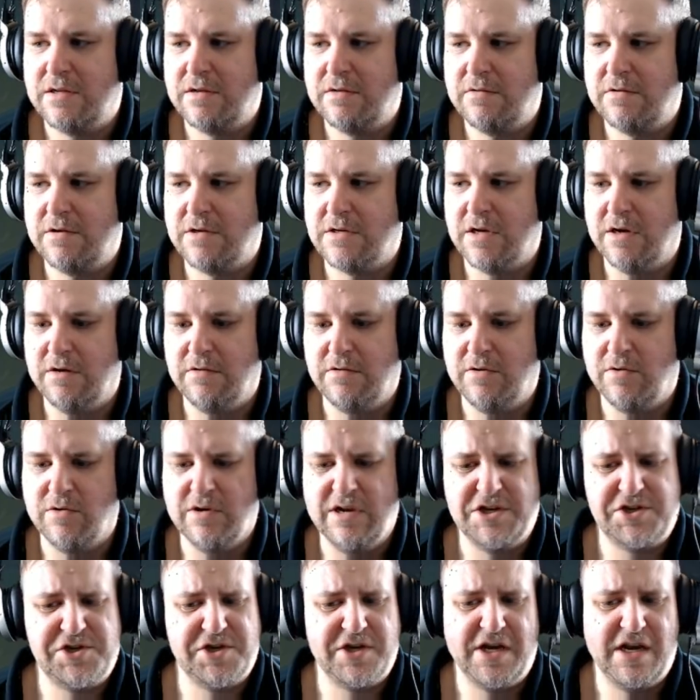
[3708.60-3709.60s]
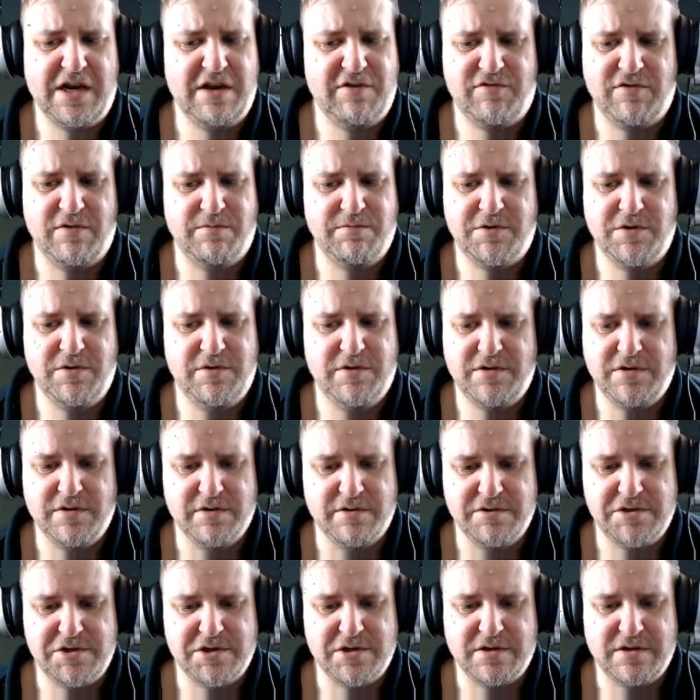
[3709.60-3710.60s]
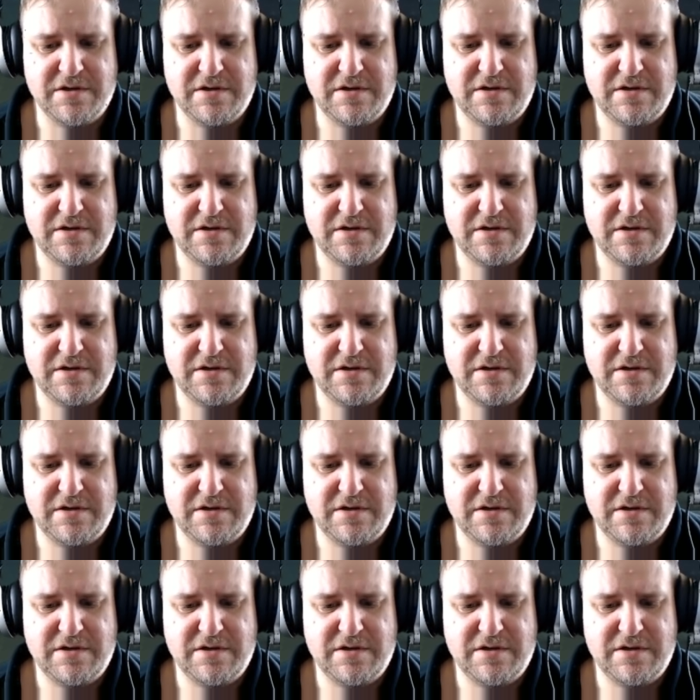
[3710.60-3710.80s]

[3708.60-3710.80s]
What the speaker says: I don't, unless you get it from doing the dungeon.